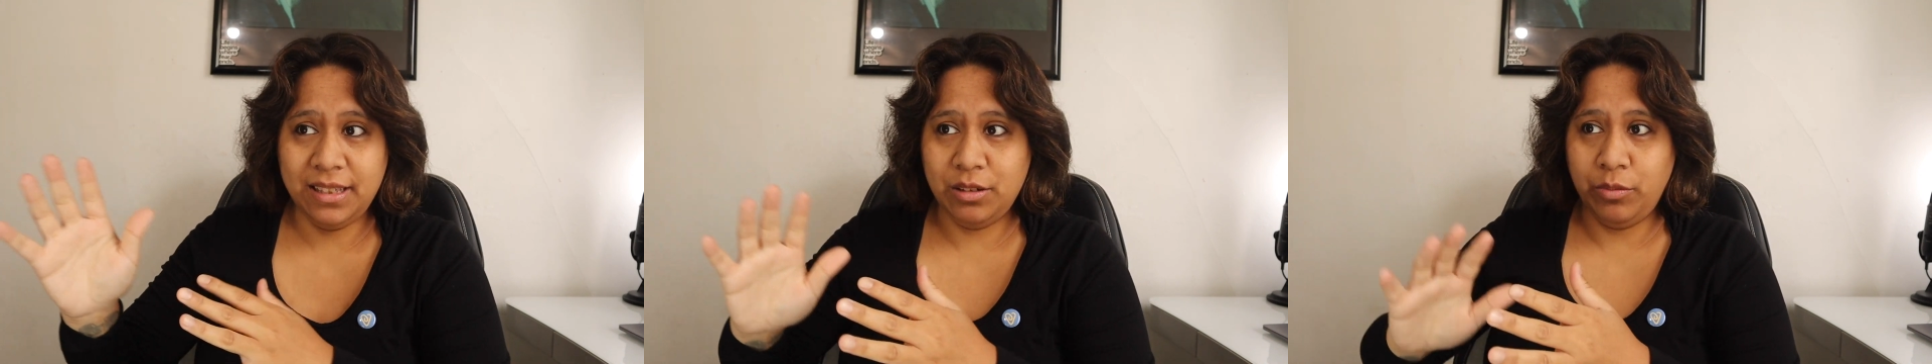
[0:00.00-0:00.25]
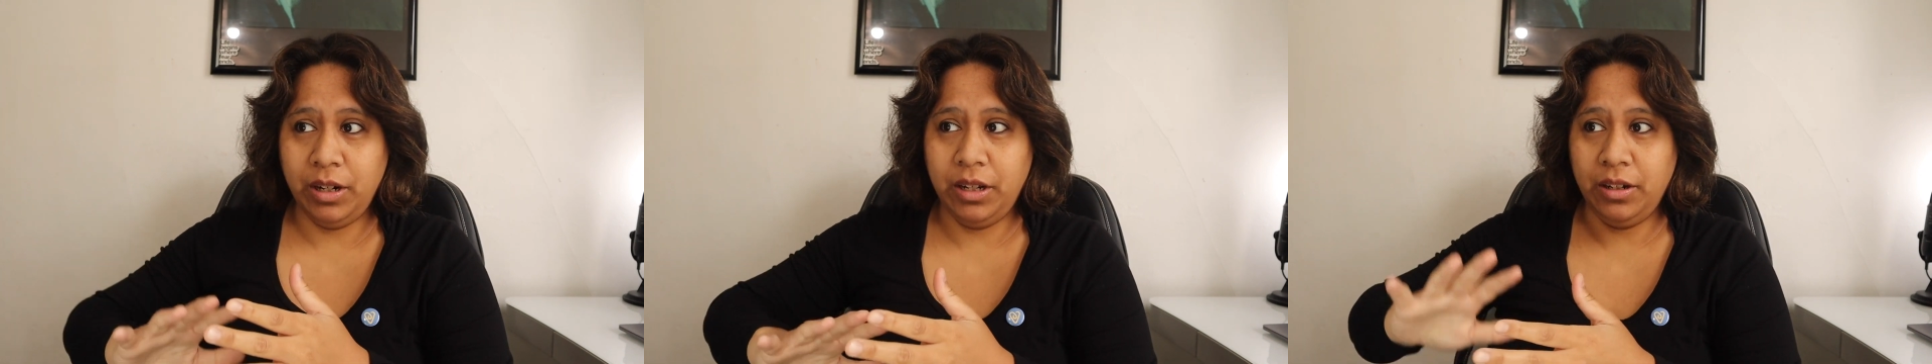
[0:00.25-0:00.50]
to
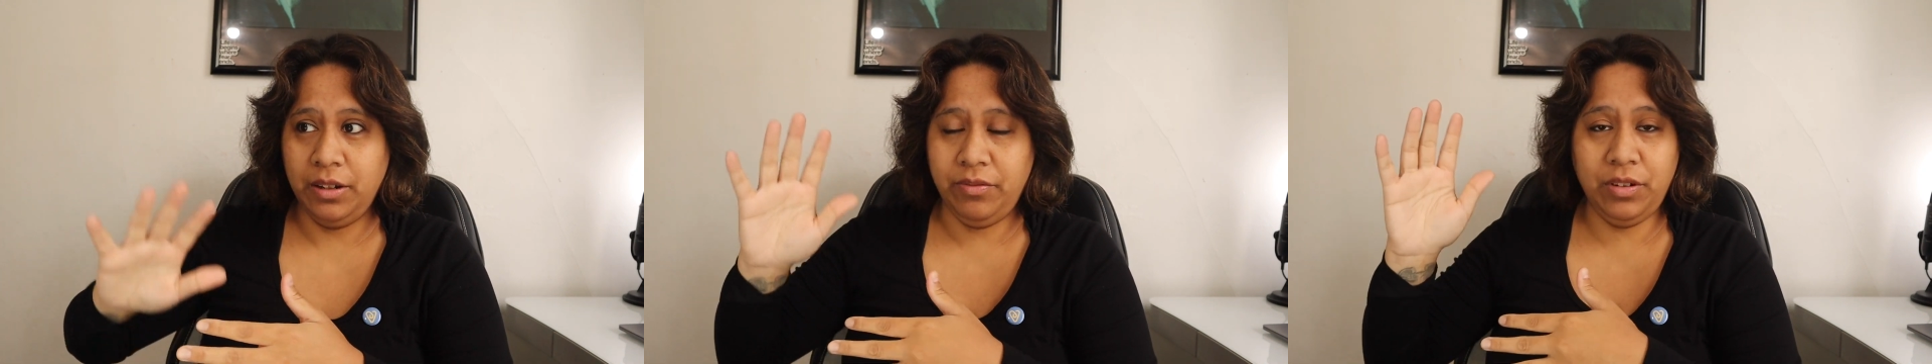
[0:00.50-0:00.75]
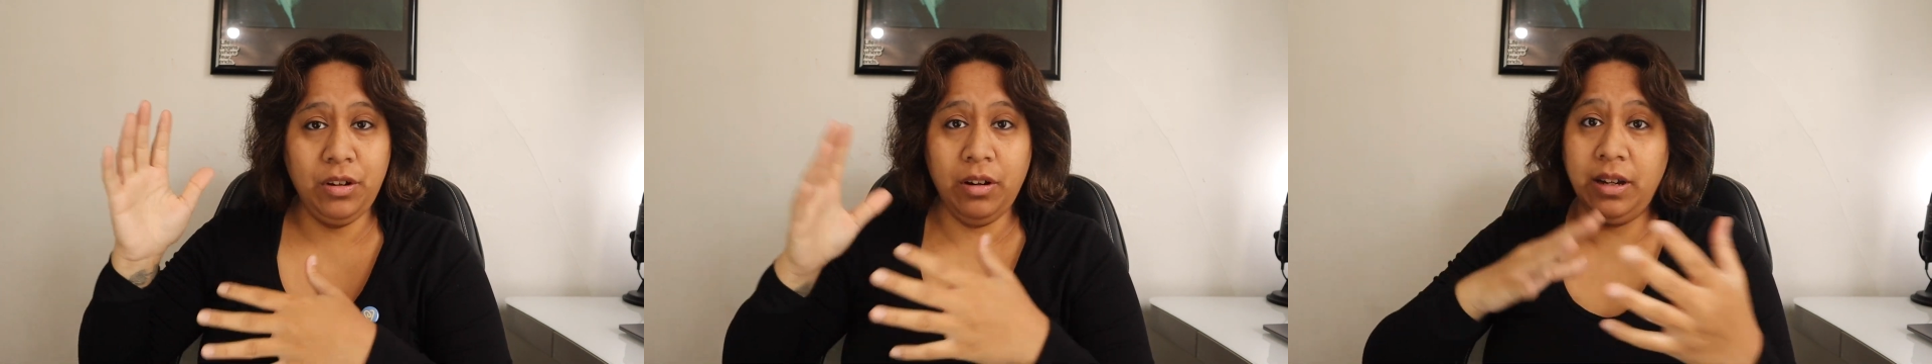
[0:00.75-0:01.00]
where
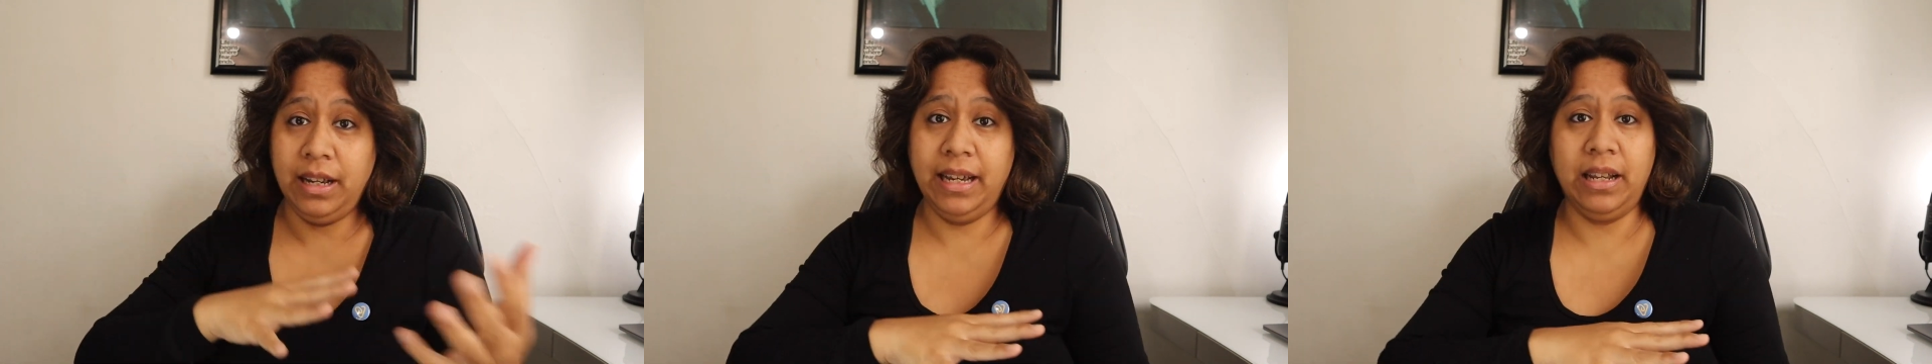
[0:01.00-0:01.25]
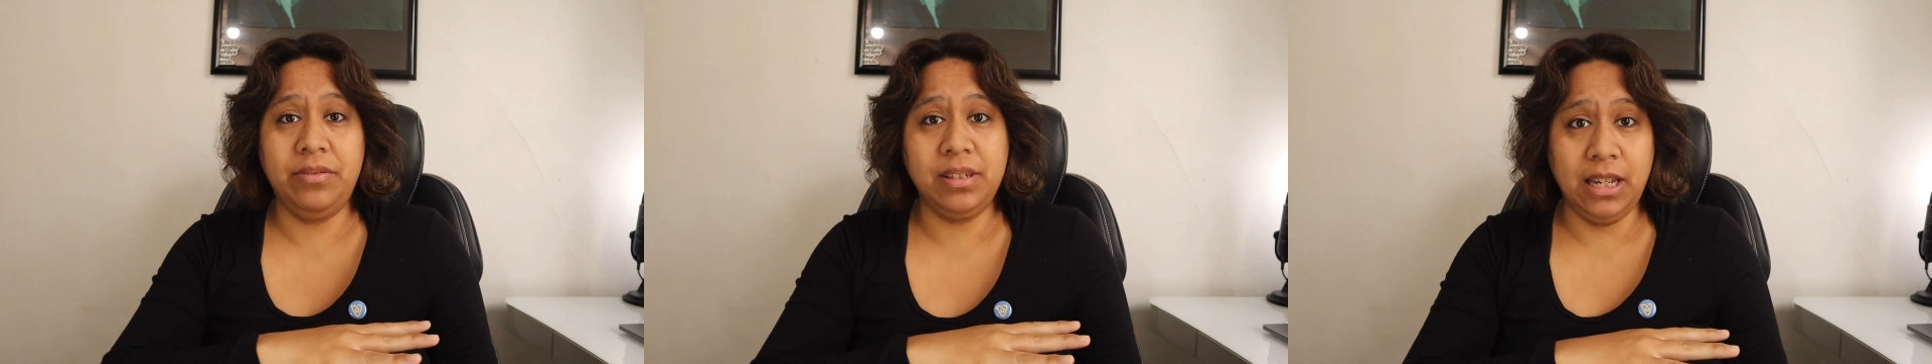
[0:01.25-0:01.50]
if you're
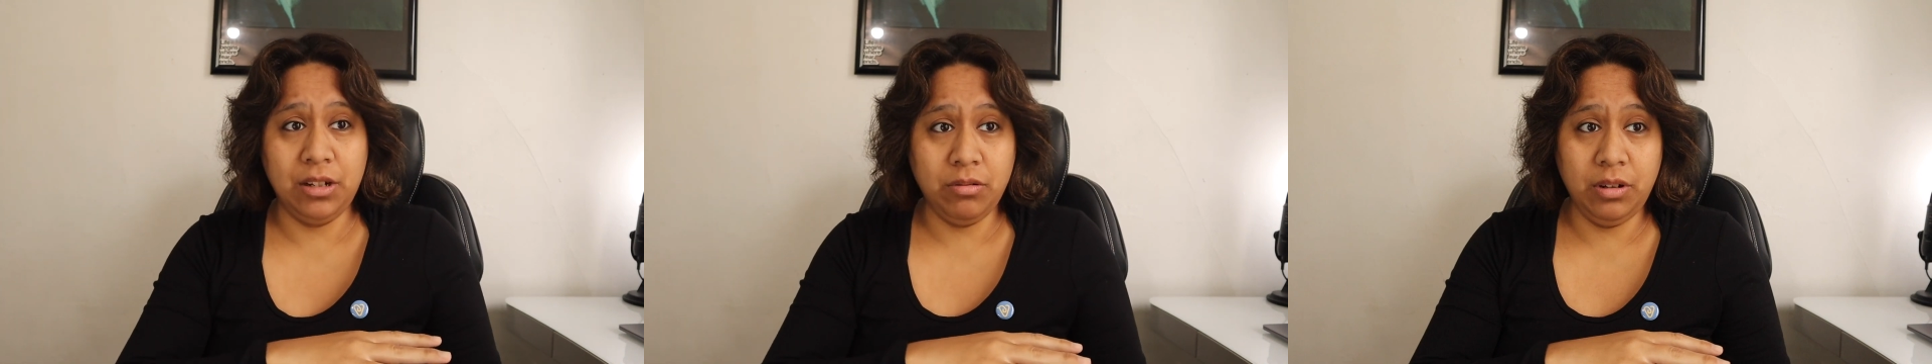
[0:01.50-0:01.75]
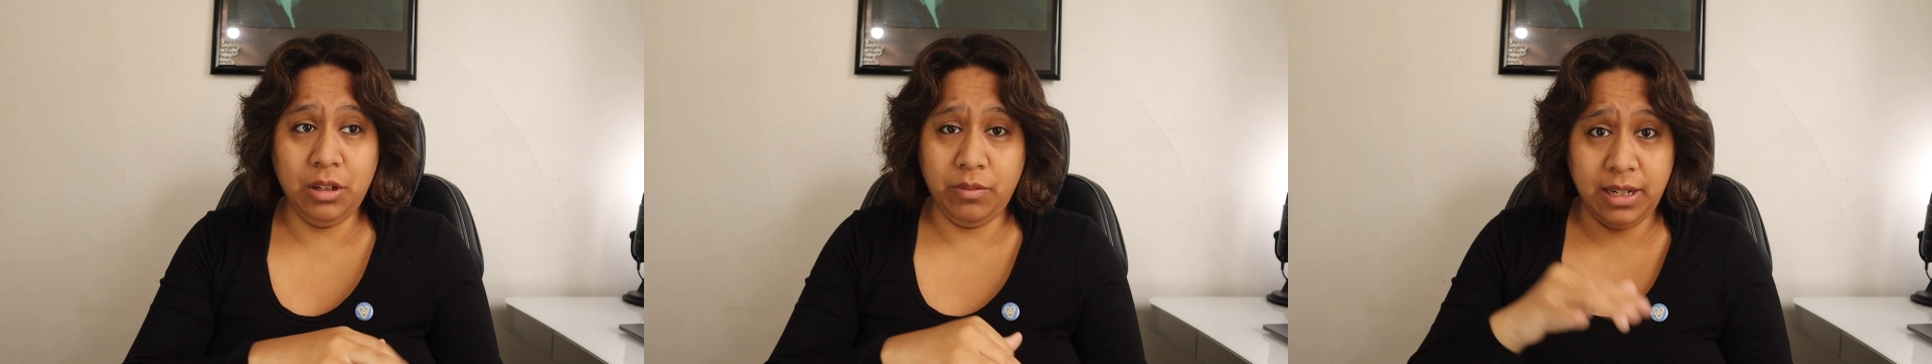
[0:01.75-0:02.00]
ahead of schedule
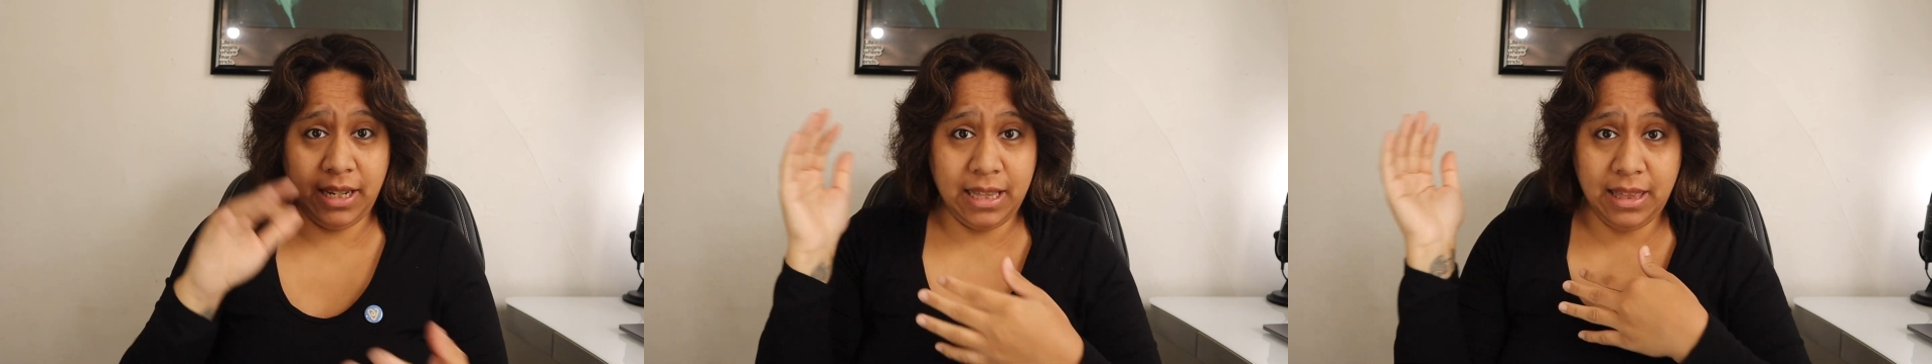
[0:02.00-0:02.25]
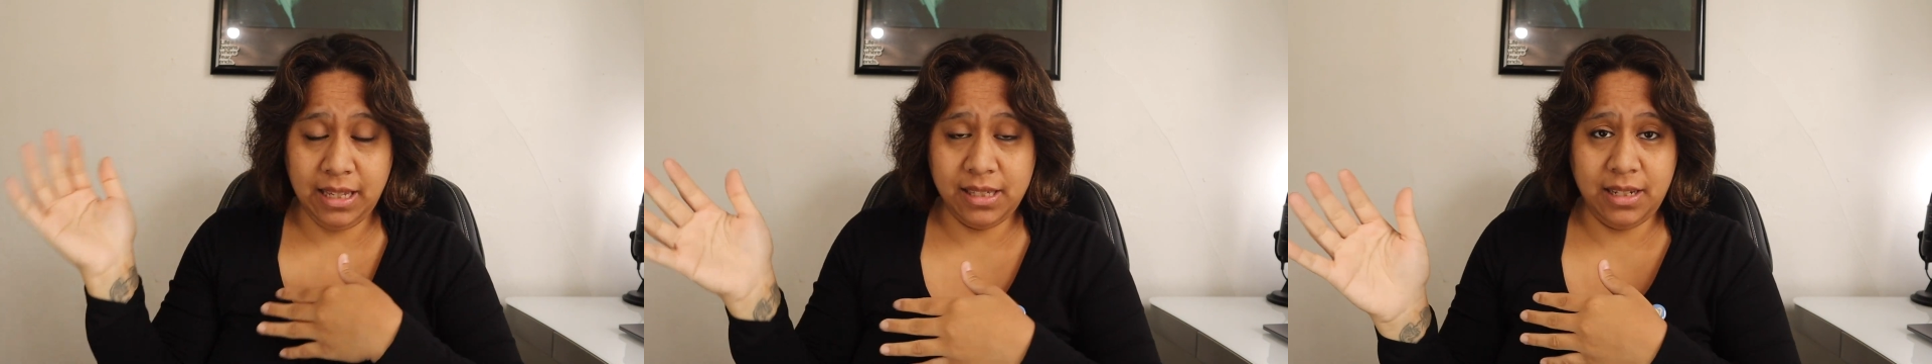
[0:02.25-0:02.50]
and you want to get
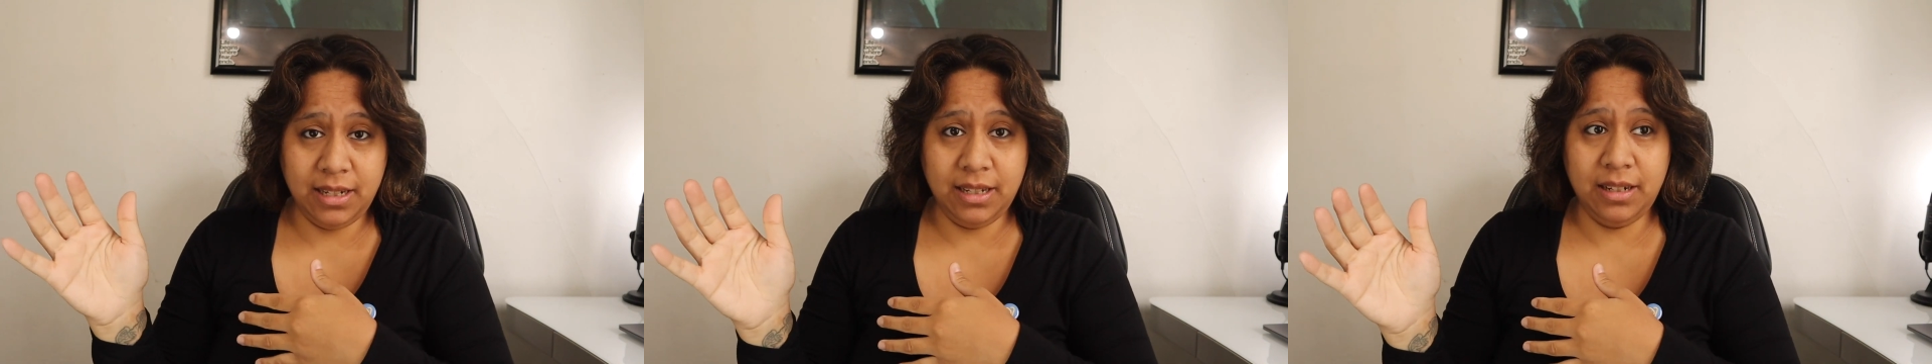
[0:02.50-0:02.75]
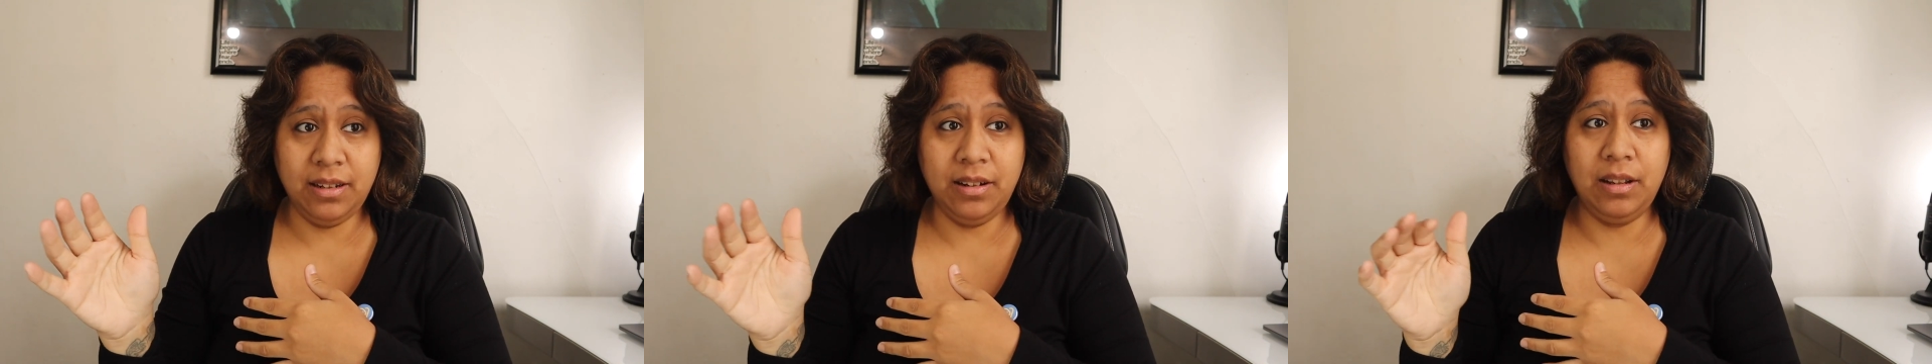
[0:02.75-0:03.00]
things done,